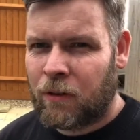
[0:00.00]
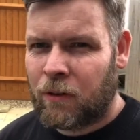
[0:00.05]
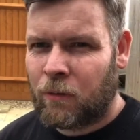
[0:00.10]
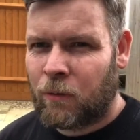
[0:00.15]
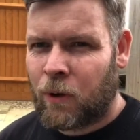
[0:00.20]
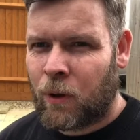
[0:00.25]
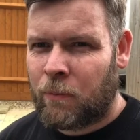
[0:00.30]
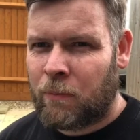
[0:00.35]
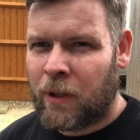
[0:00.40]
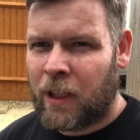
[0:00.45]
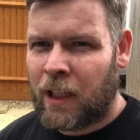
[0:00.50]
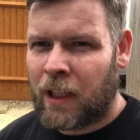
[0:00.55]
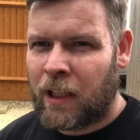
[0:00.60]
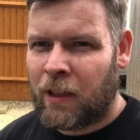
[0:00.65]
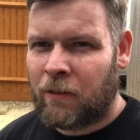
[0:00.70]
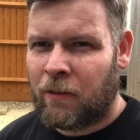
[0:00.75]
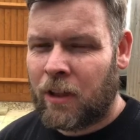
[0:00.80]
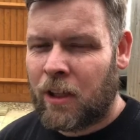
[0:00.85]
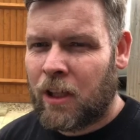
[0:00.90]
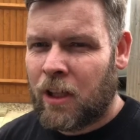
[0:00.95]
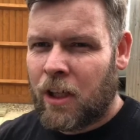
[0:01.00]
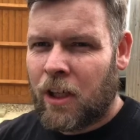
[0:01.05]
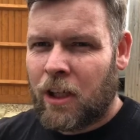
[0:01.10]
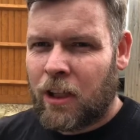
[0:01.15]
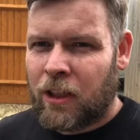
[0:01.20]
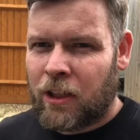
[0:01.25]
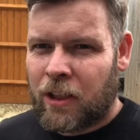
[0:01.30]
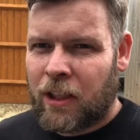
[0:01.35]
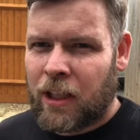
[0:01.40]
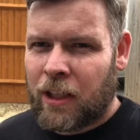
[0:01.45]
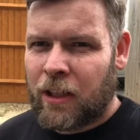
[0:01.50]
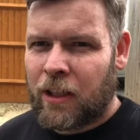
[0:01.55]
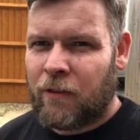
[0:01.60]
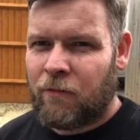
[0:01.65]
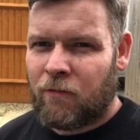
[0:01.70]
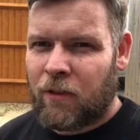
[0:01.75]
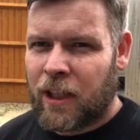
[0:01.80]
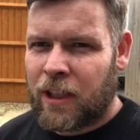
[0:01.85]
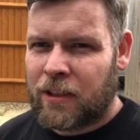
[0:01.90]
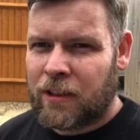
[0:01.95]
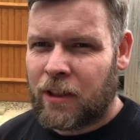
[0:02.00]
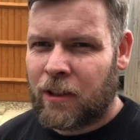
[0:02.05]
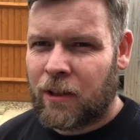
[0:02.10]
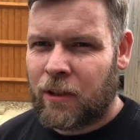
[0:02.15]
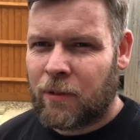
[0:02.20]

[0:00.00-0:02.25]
one mil out, you can then raise it up.